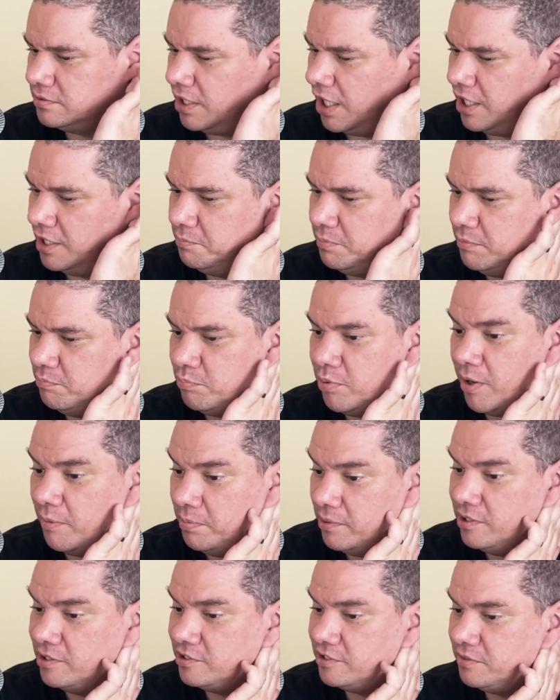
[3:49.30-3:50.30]
I'd be
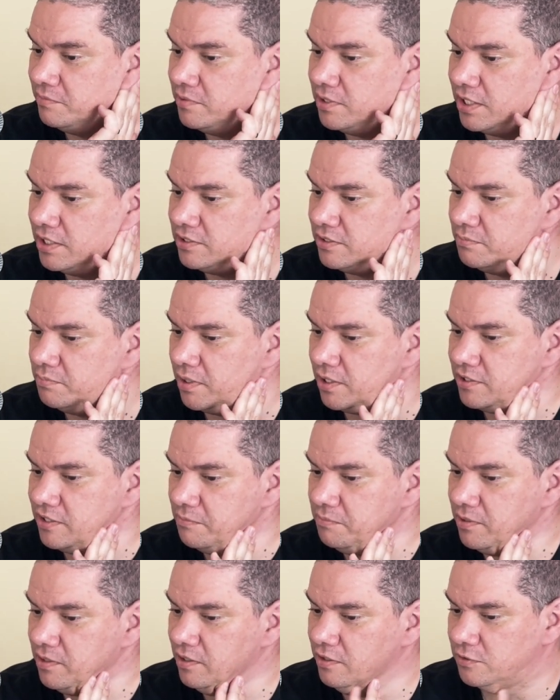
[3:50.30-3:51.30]
properly intimidated by
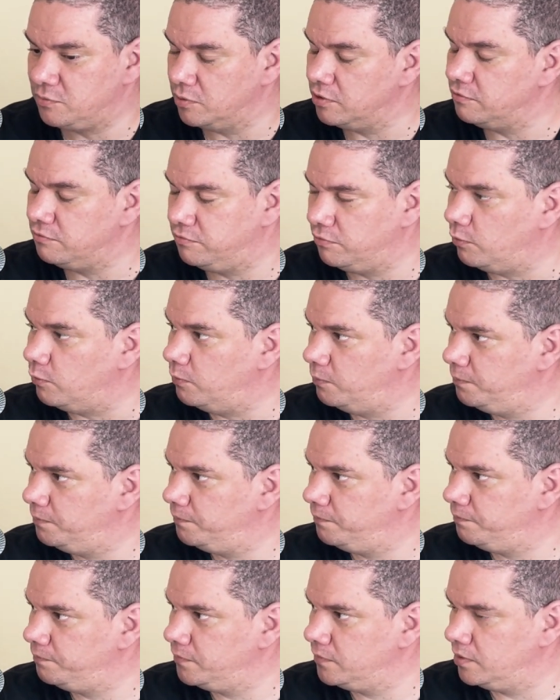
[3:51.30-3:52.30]
something that's 1 of 4.
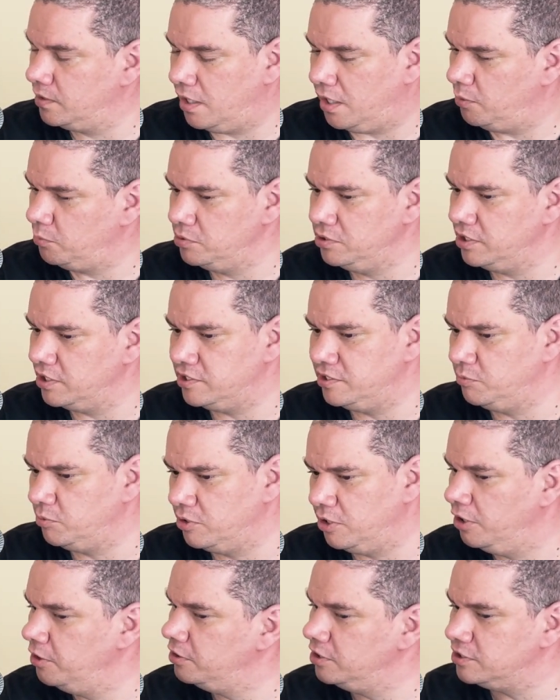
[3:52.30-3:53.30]
I wouldn't actually
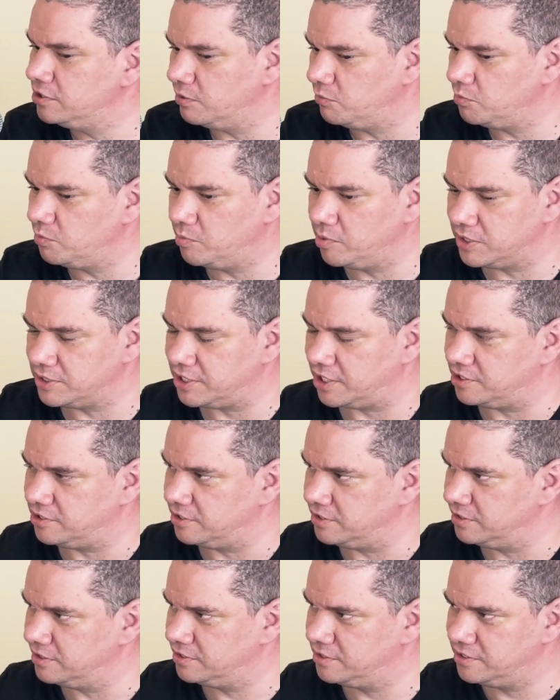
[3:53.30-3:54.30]
want to own it. I wouldn't want to touch
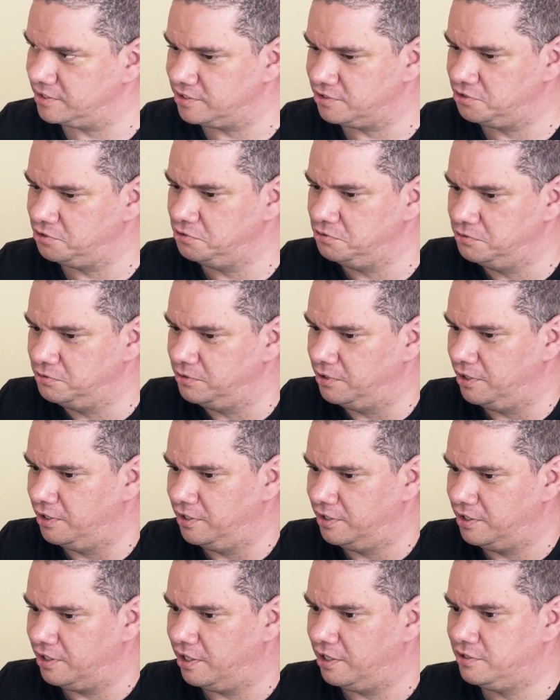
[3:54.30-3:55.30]
it. It's just
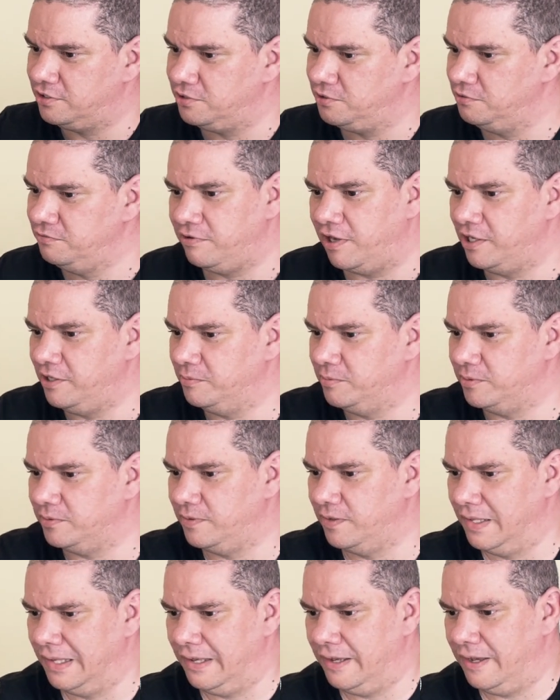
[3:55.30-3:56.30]
it's too valuable. Yeah.